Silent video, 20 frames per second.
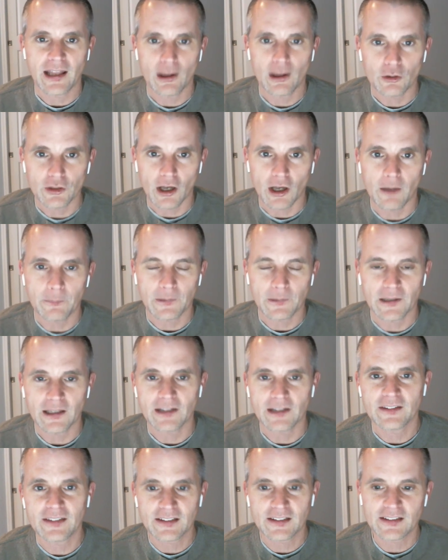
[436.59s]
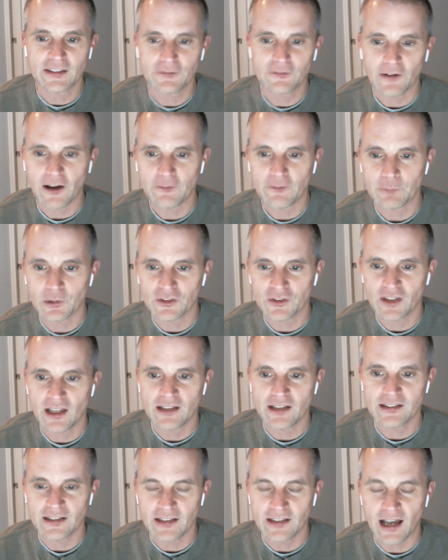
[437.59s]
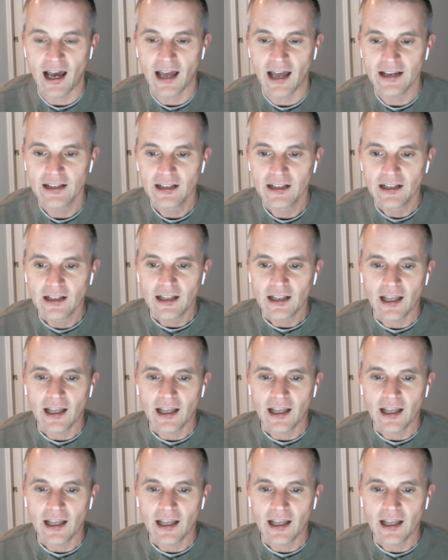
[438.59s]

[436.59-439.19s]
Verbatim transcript: held up and sixty-five percent did not.